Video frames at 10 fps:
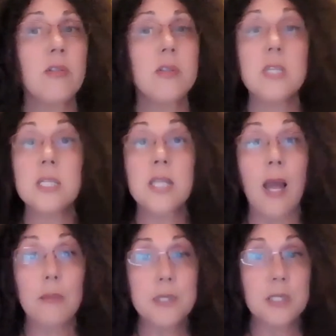this is
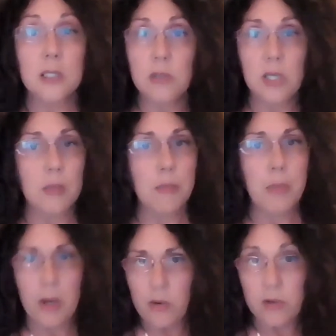absolutely
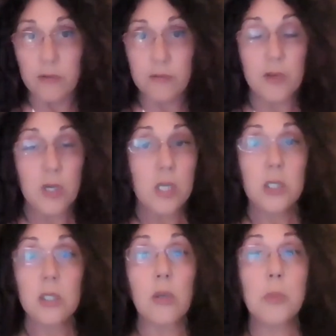imperative.
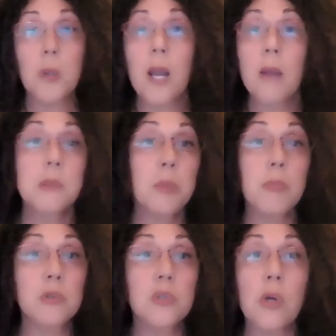You know, perhaps
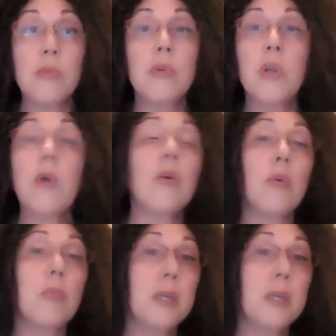people don't know